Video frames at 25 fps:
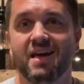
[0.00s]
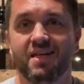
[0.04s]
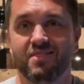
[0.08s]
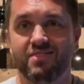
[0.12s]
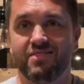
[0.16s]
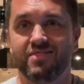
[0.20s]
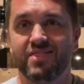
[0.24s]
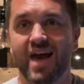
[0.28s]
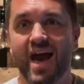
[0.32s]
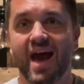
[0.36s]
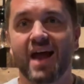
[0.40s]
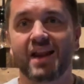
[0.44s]

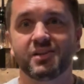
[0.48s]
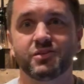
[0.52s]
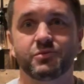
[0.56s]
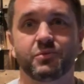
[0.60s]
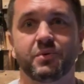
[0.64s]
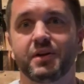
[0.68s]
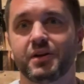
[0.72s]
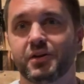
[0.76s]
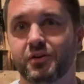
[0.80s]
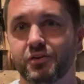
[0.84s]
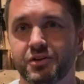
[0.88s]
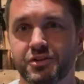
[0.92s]
That is
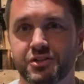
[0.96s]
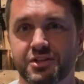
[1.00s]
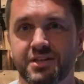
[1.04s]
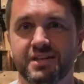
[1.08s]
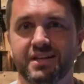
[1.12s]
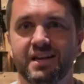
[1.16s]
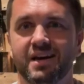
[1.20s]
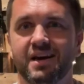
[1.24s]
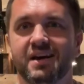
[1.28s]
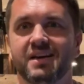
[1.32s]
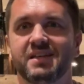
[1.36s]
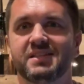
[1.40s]
what a
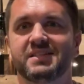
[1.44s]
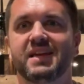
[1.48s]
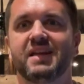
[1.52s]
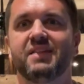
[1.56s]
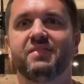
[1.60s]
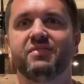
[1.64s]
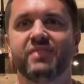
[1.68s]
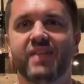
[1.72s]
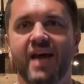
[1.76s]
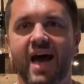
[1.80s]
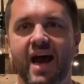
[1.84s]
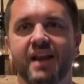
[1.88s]
Christian does,
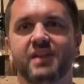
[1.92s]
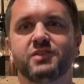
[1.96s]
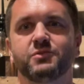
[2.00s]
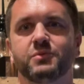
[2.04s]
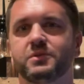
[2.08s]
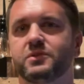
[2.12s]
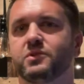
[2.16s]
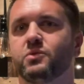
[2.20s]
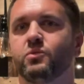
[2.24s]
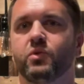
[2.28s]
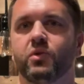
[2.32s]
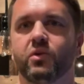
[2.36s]
and that is
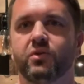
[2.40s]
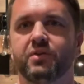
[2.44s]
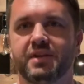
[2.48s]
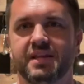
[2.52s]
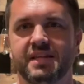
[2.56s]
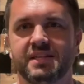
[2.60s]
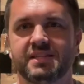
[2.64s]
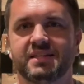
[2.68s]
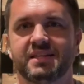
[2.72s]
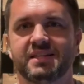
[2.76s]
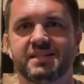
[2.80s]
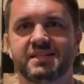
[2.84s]
what the world
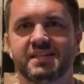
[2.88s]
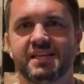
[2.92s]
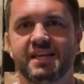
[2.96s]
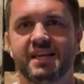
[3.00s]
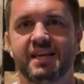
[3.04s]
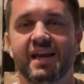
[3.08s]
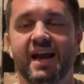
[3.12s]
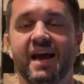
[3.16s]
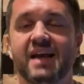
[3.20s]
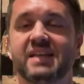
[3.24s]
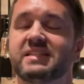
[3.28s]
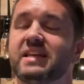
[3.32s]
needs to see.
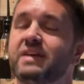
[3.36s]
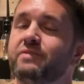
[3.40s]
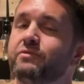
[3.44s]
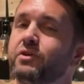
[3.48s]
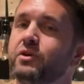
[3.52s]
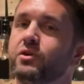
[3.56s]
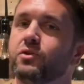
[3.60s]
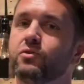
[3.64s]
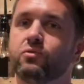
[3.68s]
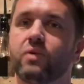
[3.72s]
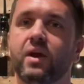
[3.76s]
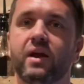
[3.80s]
Guys, have a
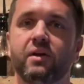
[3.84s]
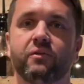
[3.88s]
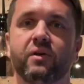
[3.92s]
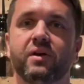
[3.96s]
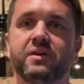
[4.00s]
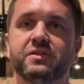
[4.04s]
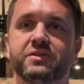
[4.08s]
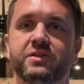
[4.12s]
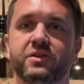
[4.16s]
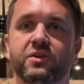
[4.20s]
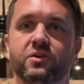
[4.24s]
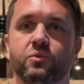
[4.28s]
great
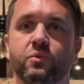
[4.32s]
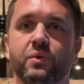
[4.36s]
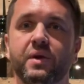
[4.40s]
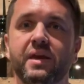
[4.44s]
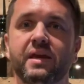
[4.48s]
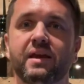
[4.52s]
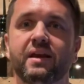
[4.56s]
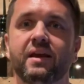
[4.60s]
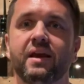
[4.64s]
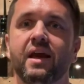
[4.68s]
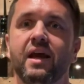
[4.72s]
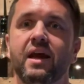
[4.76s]
rest of your
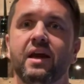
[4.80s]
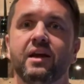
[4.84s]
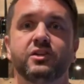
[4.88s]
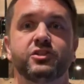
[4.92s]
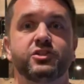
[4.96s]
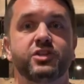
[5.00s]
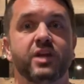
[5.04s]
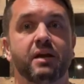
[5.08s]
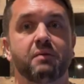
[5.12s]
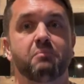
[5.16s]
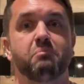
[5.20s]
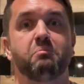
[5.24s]
week.
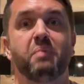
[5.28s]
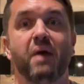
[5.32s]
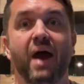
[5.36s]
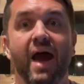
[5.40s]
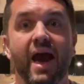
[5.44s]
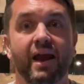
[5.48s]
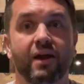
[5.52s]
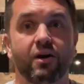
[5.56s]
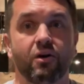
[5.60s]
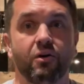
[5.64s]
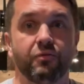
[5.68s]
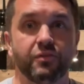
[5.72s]
Check
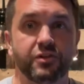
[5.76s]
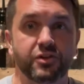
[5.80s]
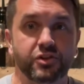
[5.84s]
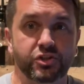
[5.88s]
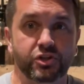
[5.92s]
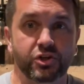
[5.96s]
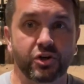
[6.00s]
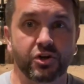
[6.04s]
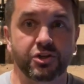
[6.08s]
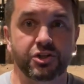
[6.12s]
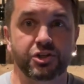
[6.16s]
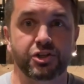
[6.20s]
back on the
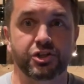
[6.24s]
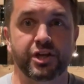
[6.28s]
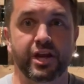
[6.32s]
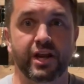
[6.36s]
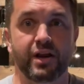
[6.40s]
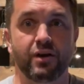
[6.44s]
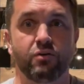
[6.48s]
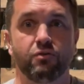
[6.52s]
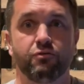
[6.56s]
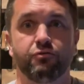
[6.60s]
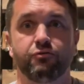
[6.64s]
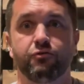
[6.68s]
church
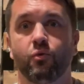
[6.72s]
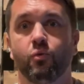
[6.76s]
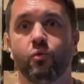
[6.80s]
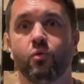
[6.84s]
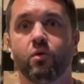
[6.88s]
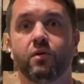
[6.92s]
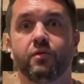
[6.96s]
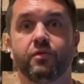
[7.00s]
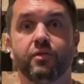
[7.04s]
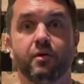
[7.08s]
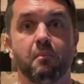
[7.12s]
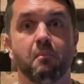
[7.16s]
channel
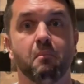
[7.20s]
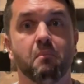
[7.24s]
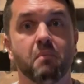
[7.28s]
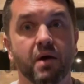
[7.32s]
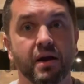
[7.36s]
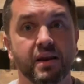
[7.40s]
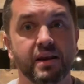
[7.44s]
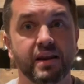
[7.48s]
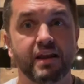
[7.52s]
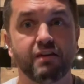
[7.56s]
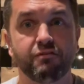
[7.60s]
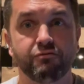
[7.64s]
for the
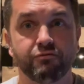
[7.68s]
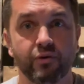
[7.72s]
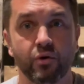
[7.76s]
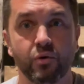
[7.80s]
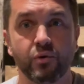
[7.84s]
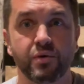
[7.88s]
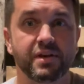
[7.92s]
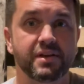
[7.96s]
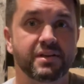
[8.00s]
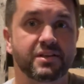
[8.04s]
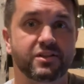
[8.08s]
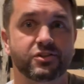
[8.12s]
Monday
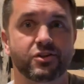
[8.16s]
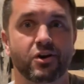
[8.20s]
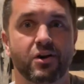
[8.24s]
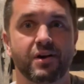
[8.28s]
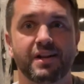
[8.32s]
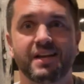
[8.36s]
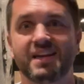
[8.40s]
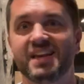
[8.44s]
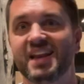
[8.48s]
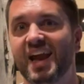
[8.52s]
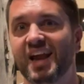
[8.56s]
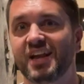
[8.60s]
Focus
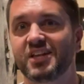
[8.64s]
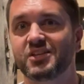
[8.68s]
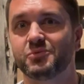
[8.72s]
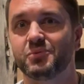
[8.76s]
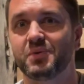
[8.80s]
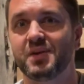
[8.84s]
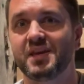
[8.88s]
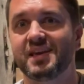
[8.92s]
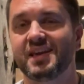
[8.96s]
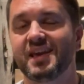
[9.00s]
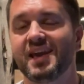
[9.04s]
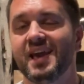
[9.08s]
starting next
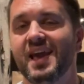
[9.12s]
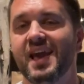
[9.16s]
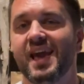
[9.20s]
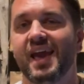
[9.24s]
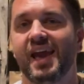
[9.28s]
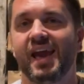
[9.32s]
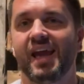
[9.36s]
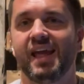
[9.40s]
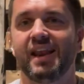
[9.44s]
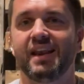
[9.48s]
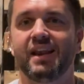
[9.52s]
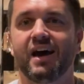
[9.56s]
week.
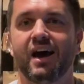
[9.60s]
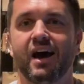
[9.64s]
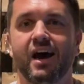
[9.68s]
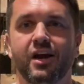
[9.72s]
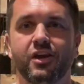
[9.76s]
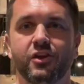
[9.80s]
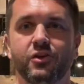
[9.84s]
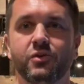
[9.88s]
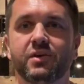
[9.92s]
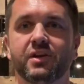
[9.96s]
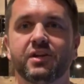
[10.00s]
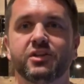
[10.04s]
And
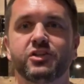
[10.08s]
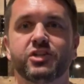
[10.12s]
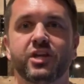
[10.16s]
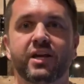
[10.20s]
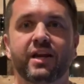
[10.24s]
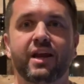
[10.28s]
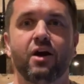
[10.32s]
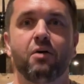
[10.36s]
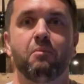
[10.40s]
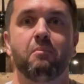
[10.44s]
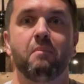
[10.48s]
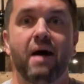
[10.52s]
you can
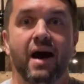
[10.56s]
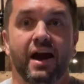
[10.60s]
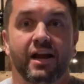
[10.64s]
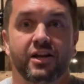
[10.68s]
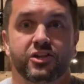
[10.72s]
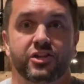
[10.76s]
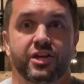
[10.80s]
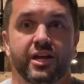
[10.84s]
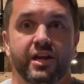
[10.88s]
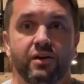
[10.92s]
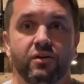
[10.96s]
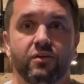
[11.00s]
check out my
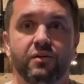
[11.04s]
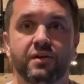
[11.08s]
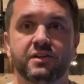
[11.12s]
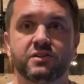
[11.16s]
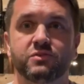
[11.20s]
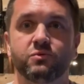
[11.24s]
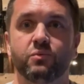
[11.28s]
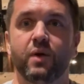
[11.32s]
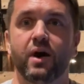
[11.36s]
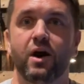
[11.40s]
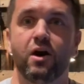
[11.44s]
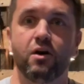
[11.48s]
channel
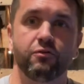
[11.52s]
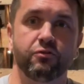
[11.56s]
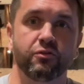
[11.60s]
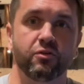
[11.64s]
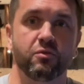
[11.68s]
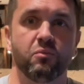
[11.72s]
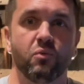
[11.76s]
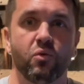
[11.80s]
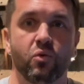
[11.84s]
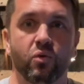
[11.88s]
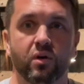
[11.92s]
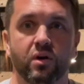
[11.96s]
as well
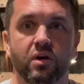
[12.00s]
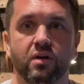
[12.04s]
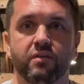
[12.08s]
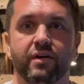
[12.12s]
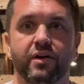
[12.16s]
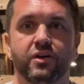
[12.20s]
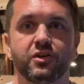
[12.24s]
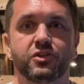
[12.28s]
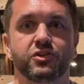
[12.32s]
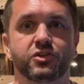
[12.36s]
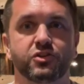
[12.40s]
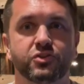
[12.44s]
for more of
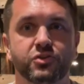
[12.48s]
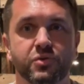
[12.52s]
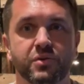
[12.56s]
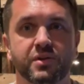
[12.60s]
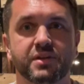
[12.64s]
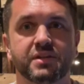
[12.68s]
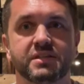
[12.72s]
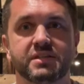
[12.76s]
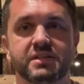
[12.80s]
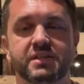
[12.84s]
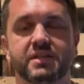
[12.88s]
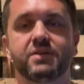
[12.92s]
our
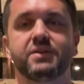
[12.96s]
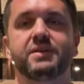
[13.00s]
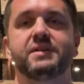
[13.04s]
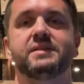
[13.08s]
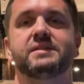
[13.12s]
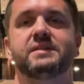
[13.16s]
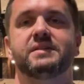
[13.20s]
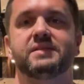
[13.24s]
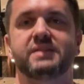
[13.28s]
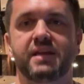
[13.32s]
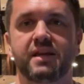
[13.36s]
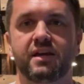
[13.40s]
student
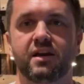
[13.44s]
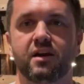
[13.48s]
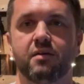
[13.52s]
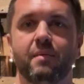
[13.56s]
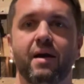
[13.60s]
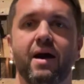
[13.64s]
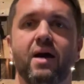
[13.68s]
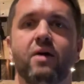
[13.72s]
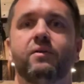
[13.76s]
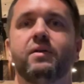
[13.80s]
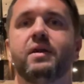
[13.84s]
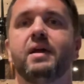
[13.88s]
series as they
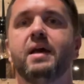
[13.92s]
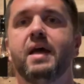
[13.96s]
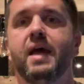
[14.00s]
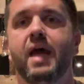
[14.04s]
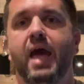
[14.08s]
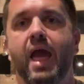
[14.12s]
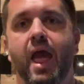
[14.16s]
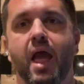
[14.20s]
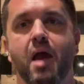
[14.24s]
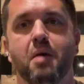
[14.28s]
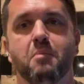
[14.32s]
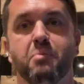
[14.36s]
come out,
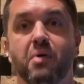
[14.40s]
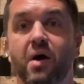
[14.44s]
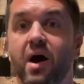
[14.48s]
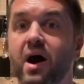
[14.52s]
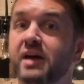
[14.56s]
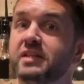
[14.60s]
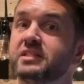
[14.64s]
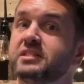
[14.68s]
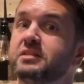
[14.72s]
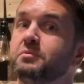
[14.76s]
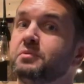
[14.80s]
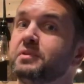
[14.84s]
and
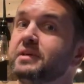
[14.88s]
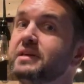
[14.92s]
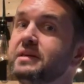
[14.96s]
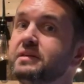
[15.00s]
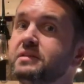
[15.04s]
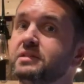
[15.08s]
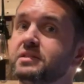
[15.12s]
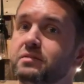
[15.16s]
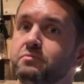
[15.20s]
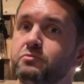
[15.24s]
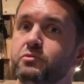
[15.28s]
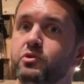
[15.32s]
possibly
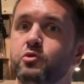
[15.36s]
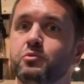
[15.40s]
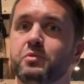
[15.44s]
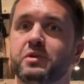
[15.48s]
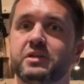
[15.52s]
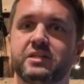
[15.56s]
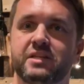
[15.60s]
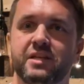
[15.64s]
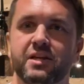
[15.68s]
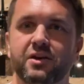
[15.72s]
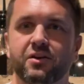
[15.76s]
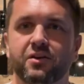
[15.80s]
some new
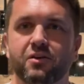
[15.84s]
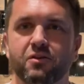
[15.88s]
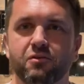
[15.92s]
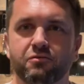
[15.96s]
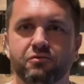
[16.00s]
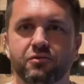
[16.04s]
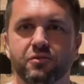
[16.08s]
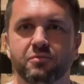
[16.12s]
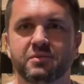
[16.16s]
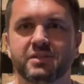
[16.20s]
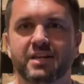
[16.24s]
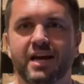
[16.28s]
material
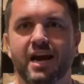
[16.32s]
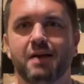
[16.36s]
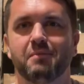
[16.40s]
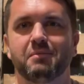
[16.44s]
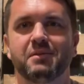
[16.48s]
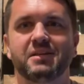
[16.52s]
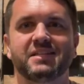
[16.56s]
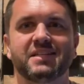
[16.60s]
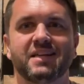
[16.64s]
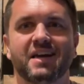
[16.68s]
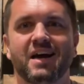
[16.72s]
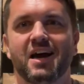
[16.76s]
from time
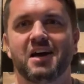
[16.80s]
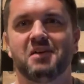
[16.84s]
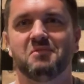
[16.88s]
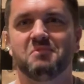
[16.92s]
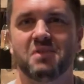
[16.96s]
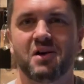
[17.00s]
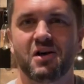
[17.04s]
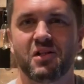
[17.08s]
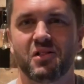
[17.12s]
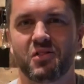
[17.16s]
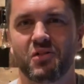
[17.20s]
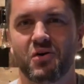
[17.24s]
to
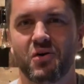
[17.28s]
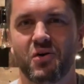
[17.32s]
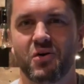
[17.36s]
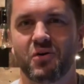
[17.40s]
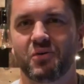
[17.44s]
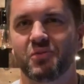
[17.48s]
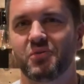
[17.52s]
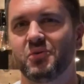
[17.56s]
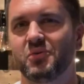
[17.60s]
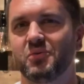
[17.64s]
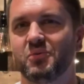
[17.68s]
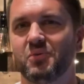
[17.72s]
time
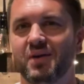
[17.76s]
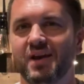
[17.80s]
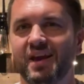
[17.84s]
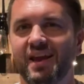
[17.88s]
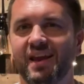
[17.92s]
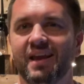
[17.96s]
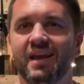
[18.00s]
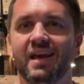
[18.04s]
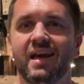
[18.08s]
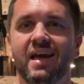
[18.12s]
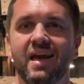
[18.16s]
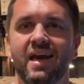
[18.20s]
along the
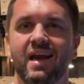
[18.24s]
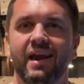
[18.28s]
way.